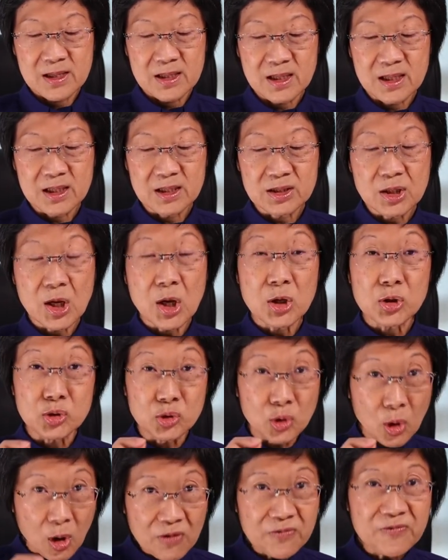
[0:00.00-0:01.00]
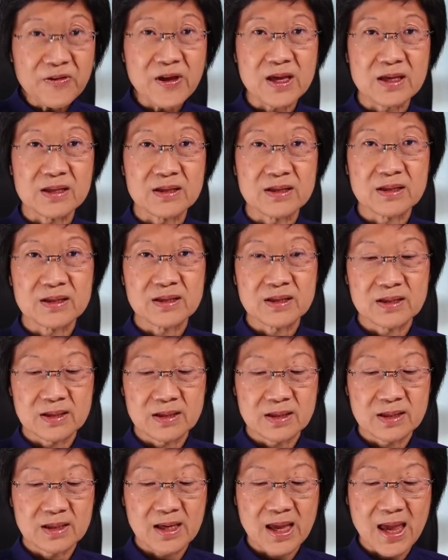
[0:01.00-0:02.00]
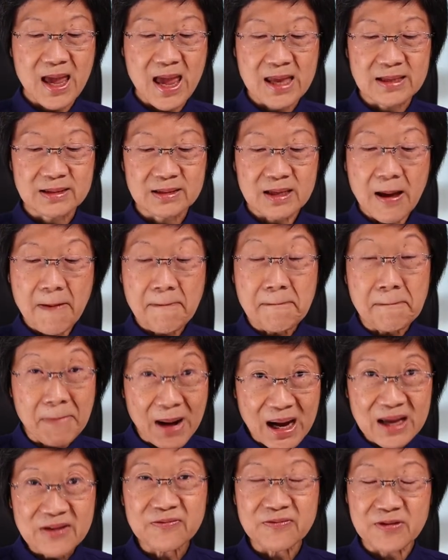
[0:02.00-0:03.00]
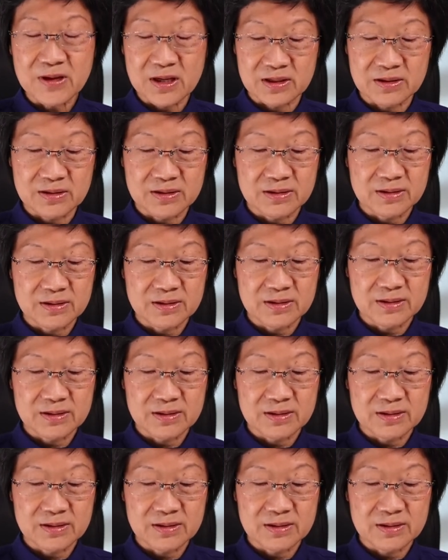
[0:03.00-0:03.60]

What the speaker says: In your faith and my faith,